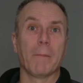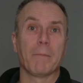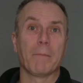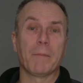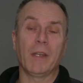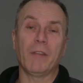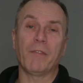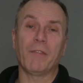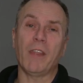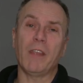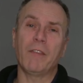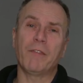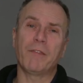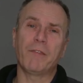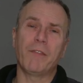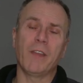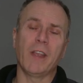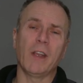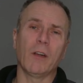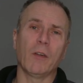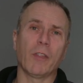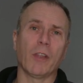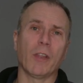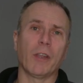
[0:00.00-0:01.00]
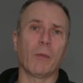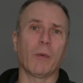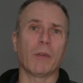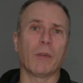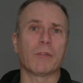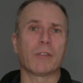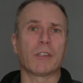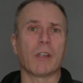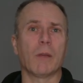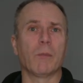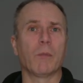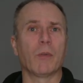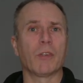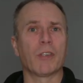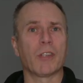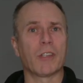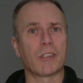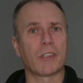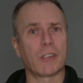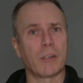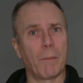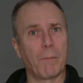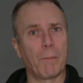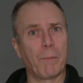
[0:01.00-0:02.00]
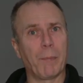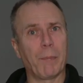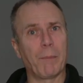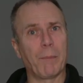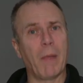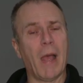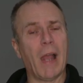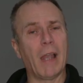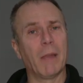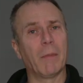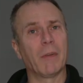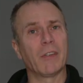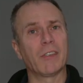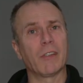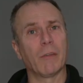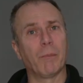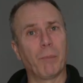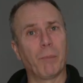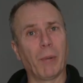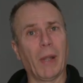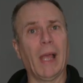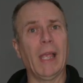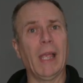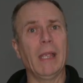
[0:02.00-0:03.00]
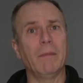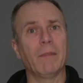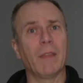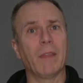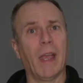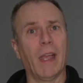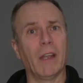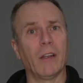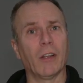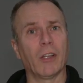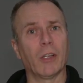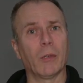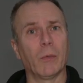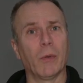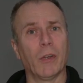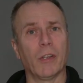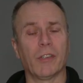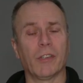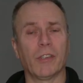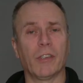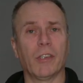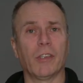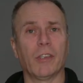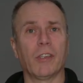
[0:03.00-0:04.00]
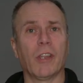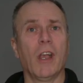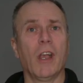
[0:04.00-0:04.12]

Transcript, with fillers: But if they feel that what was done was there's some element of blame there, in other words,